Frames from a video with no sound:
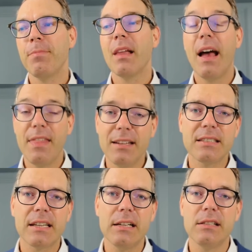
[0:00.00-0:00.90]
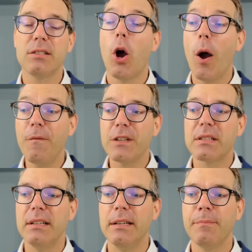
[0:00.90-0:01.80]
And then skills,
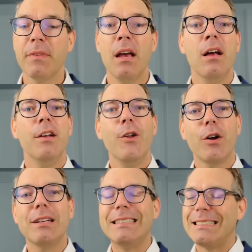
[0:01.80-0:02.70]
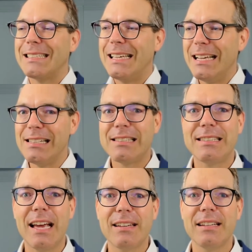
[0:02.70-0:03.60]
obviously. Not a skill
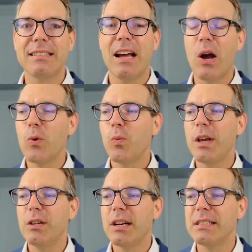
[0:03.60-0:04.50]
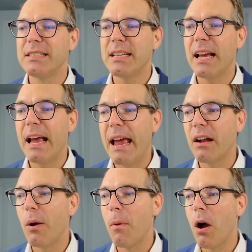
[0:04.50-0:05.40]
setting down where you can say, hey,
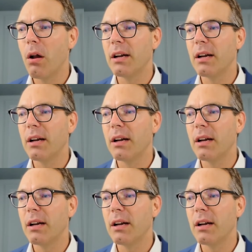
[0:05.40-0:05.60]
come on,